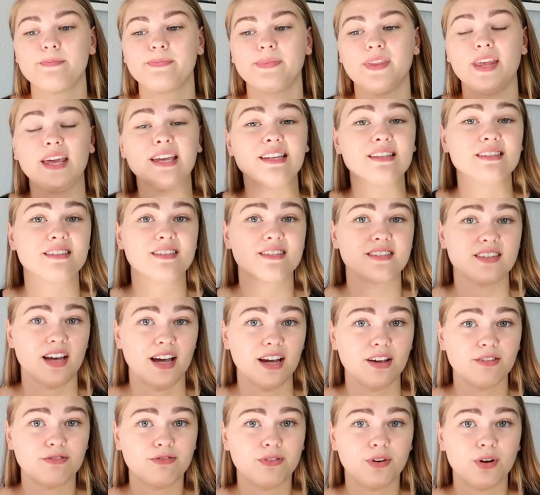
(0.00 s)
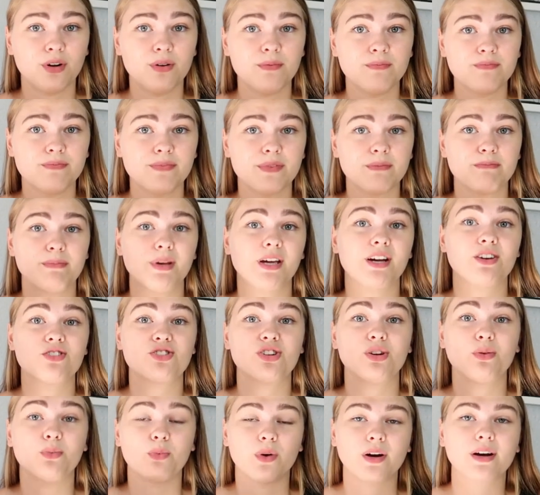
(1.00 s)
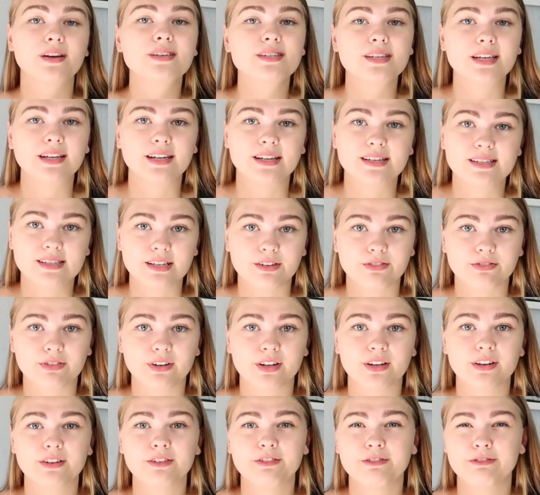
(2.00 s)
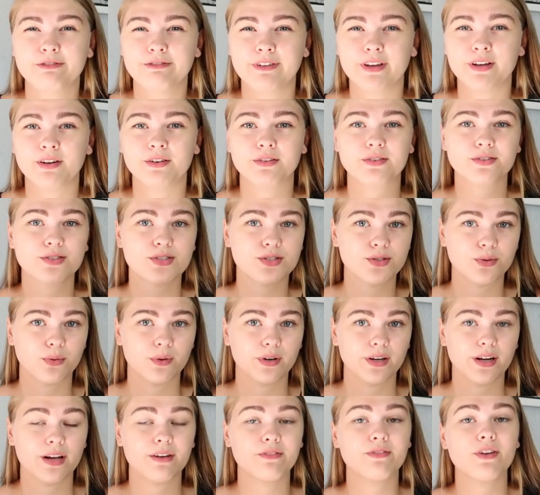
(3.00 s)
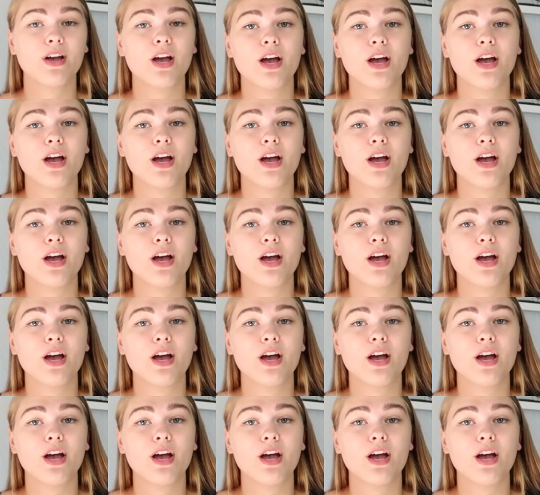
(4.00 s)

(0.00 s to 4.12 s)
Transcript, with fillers: insightful because she works in a different field, sort of.